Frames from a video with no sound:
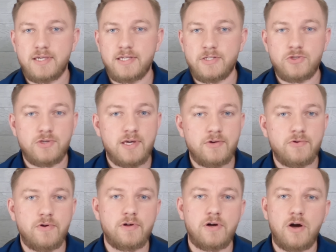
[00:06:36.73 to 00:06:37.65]
in
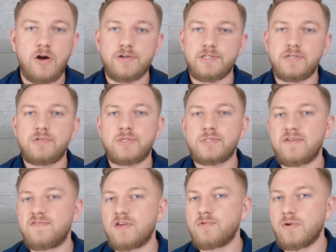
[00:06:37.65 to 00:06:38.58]
general are units
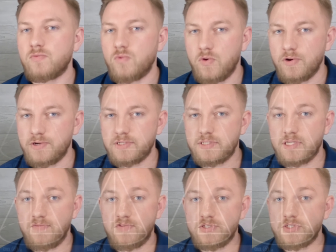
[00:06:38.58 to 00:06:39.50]
of a reward
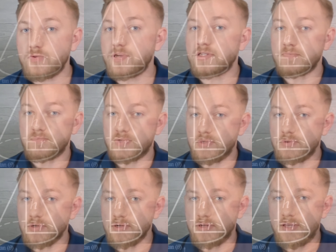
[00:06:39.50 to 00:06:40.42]
given to a
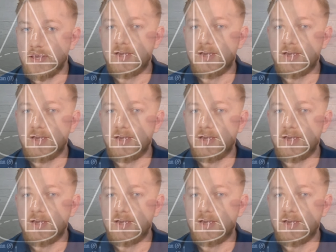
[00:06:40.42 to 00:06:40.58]
computer